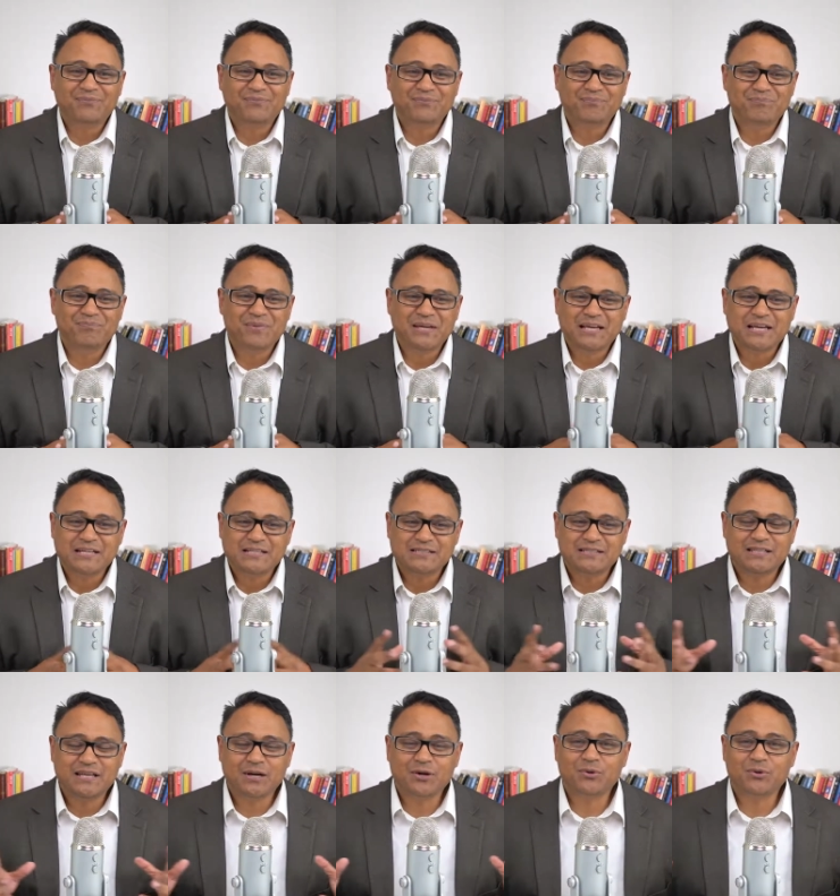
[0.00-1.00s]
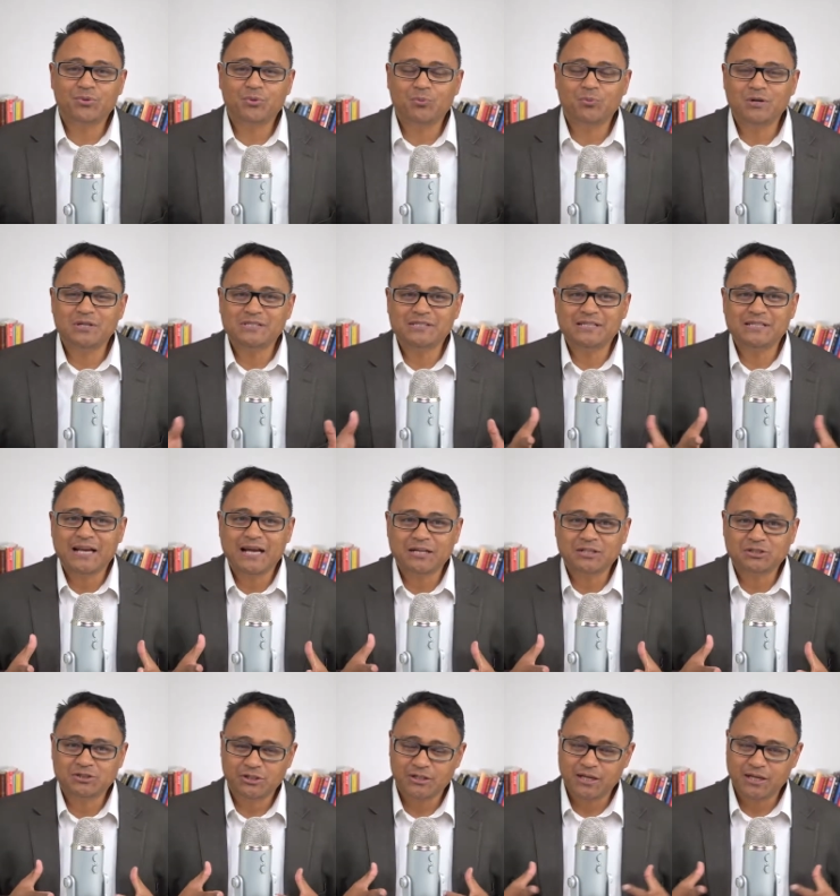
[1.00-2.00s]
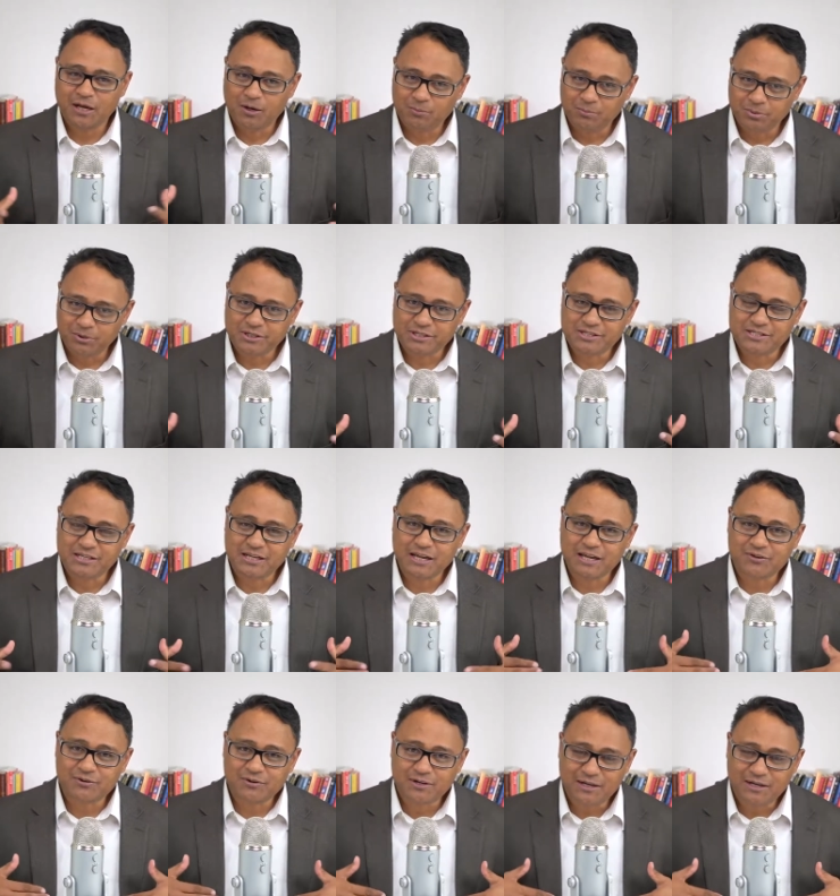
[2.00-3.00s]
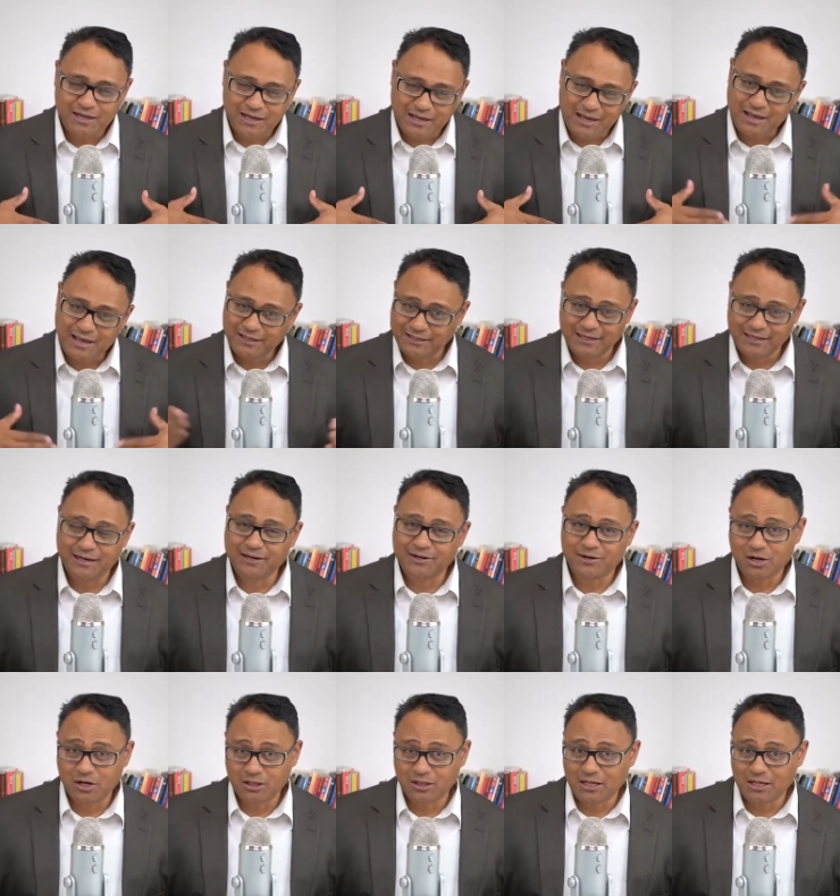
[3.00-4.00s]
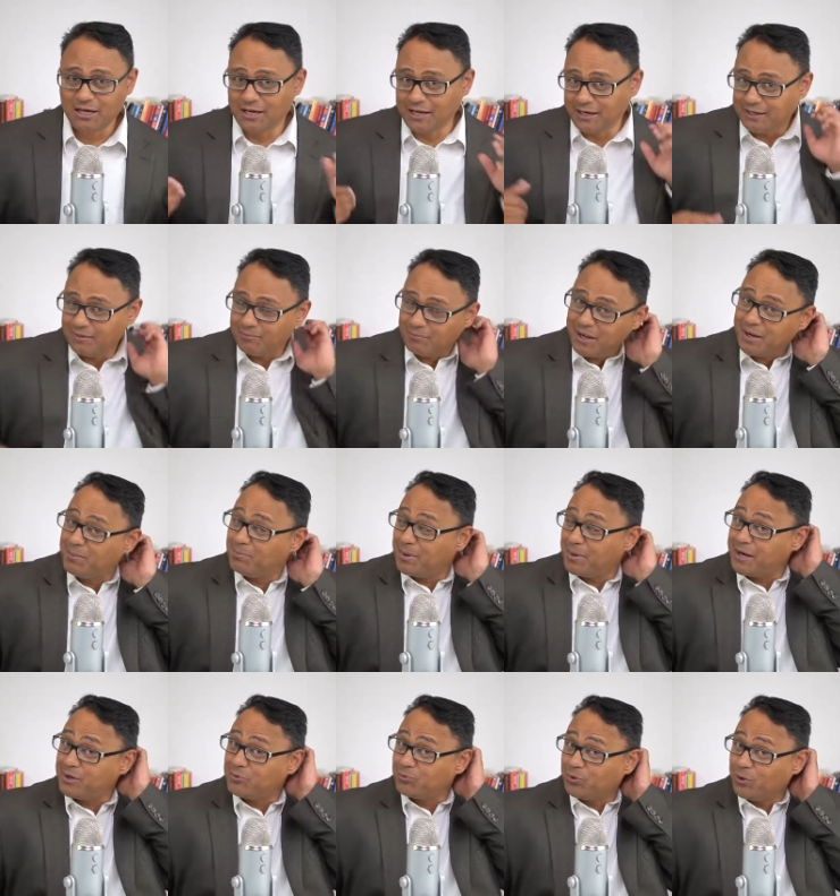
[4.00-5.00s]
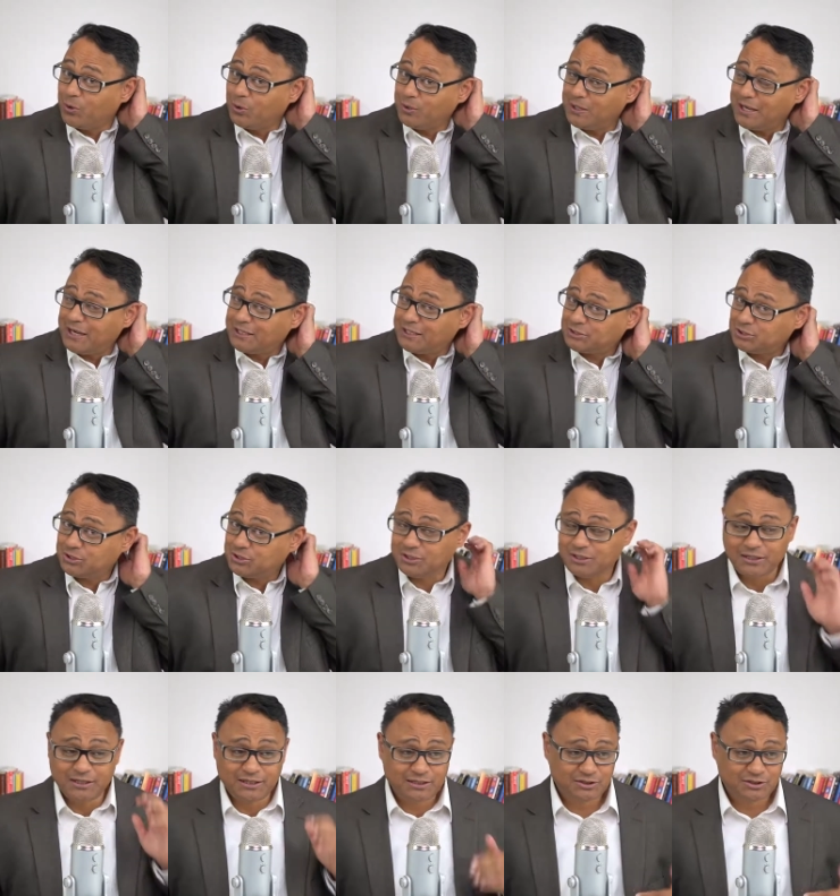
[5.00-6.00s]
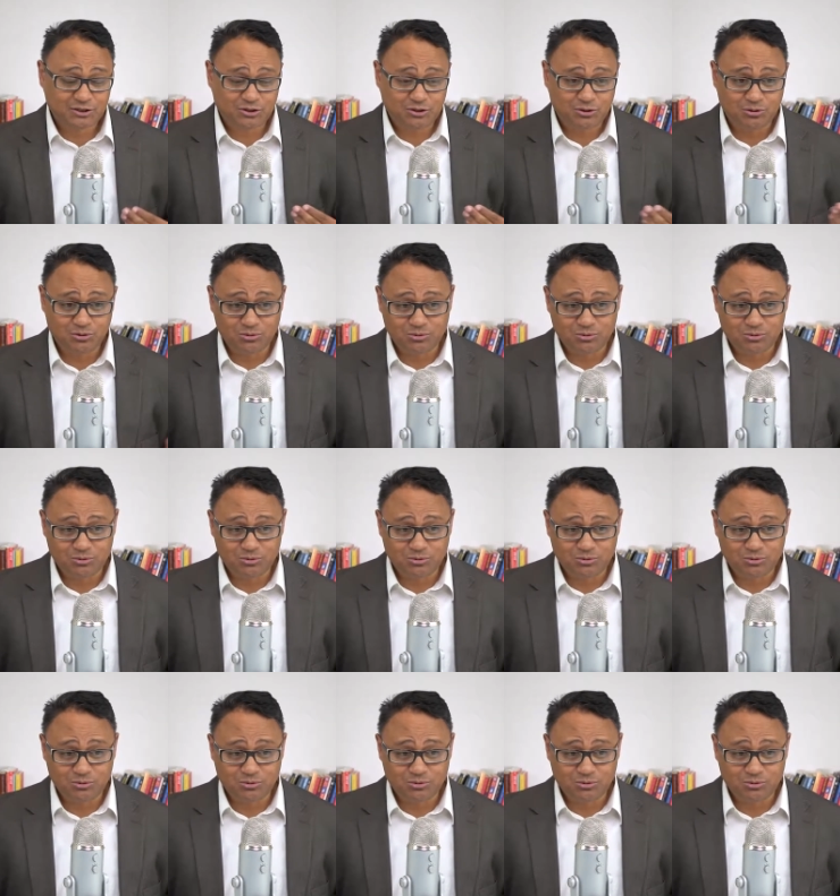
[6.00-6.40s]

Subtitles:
because they're the ones that actually help put this together and get it online. My role actually is to